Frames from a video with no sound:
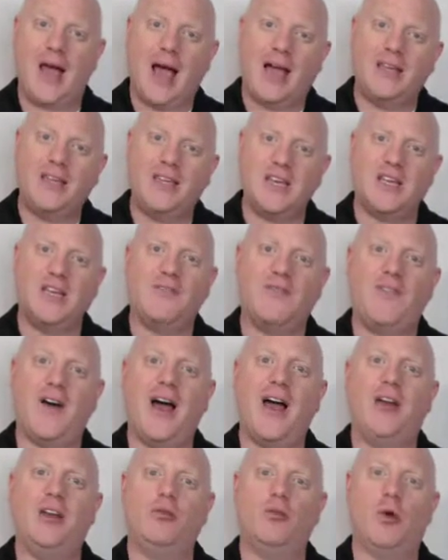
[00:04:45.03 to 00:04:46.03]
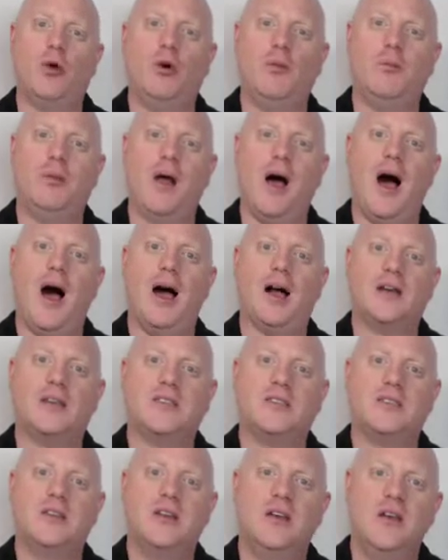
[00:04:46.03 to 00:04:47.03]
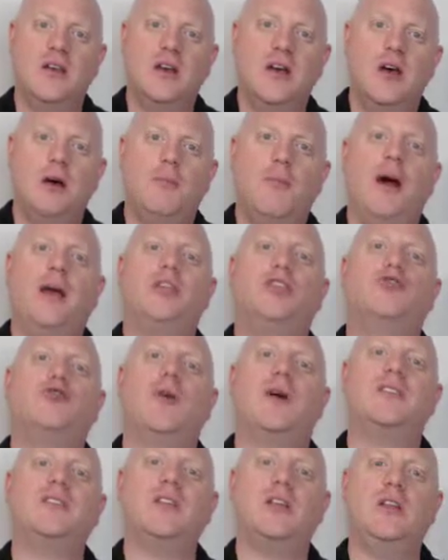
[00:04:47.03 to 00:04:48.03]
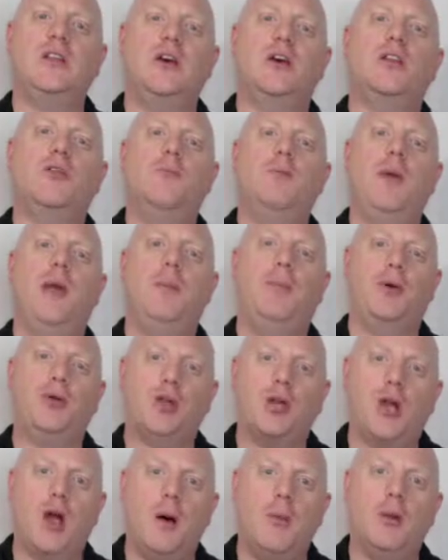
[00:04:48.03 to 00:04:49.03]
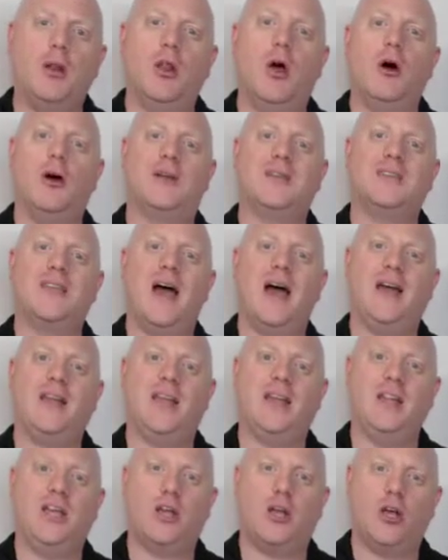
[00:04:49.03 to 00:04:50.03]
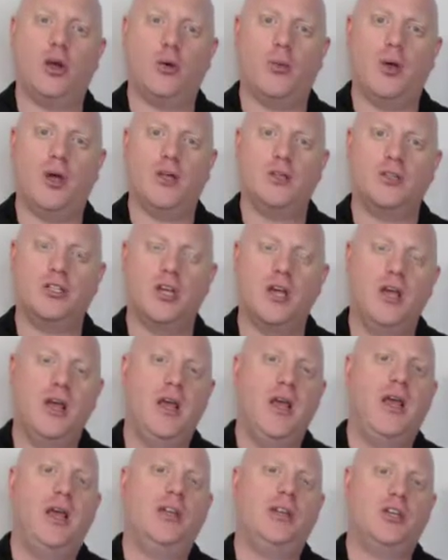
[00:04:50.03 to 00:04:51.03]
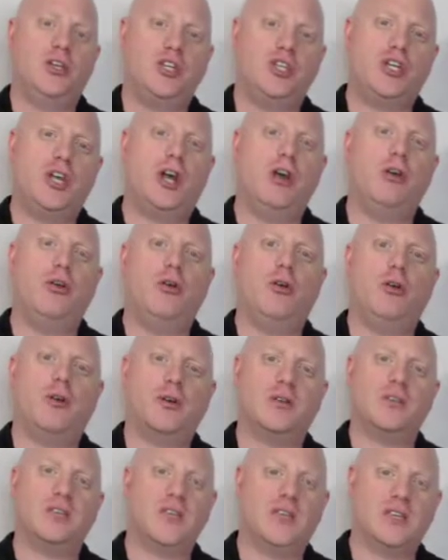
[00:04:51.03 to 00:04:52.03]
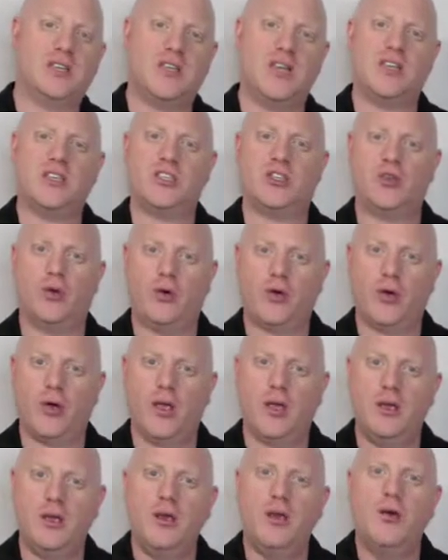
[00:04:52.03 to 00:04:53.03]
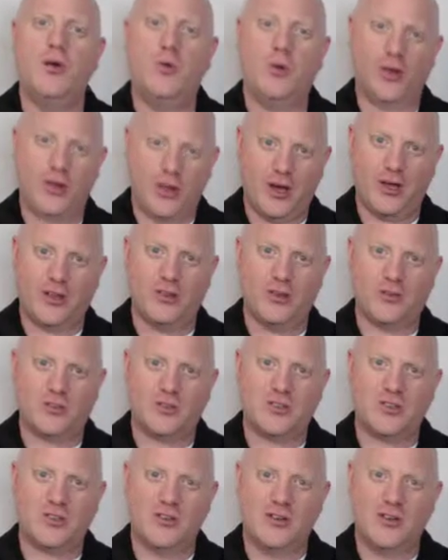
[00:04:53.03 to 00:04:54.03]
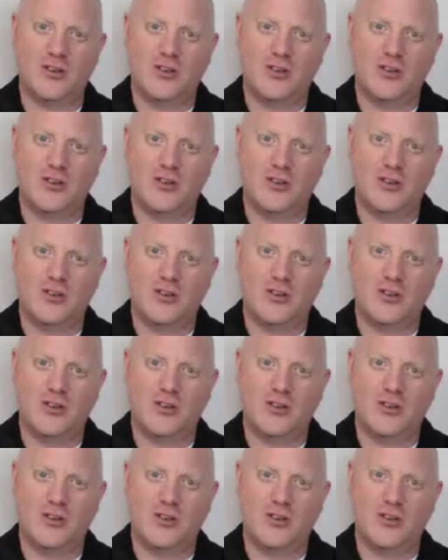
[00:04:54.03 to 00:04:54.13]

identifying roadblocks, by trusting other people to come alongside and encourage, and to share your success story with others.